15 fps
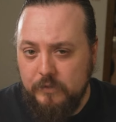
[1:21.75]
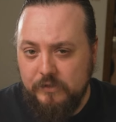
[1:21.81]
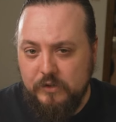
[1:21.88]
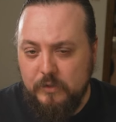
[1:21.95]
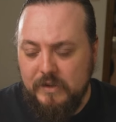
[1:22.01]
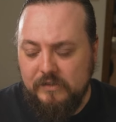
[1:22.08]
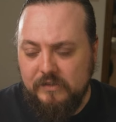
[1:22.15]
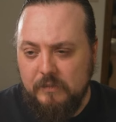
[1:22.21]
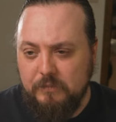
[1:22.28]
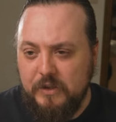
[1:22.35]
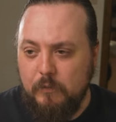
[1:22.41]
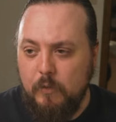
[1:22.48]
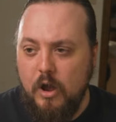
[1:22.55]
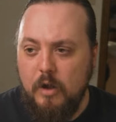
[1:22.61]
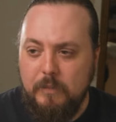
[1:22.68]
was doing
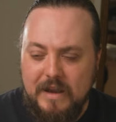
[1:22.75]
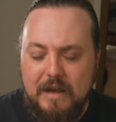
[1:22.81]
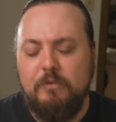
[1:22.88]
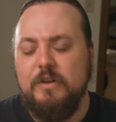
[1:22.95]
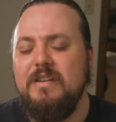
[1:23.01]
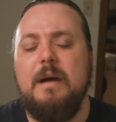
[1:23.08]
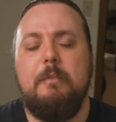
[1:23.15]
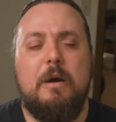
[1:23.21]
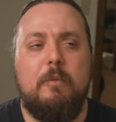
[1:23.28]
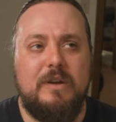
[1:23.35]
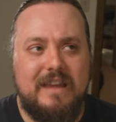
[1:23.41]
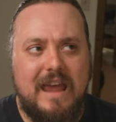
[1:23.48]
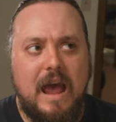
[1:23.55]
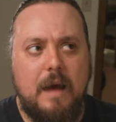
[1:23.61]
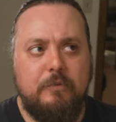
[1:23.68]
something wrong, but every time I
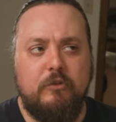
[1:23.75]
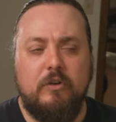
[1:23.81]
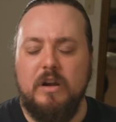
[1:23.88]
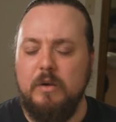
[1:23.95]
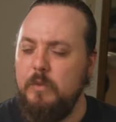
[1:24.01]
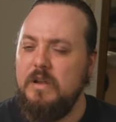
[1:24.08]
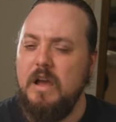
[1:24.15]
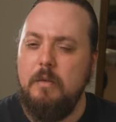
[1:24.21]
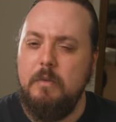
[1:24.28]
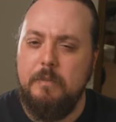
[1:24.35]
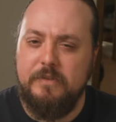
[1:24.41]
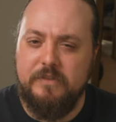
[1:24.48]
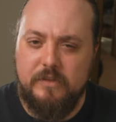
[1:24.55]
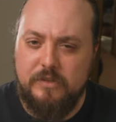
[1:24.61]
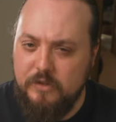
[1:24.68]
would capture it, it would come
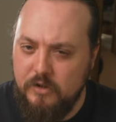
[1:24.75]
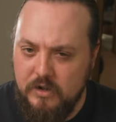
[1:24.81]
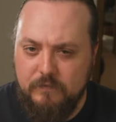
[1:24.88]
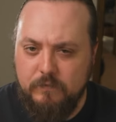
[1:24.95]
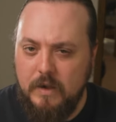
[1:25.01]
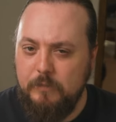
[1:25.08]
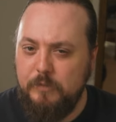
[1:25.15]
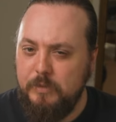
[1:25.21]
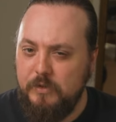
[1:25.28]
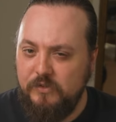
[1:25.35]
up as a 30 frames per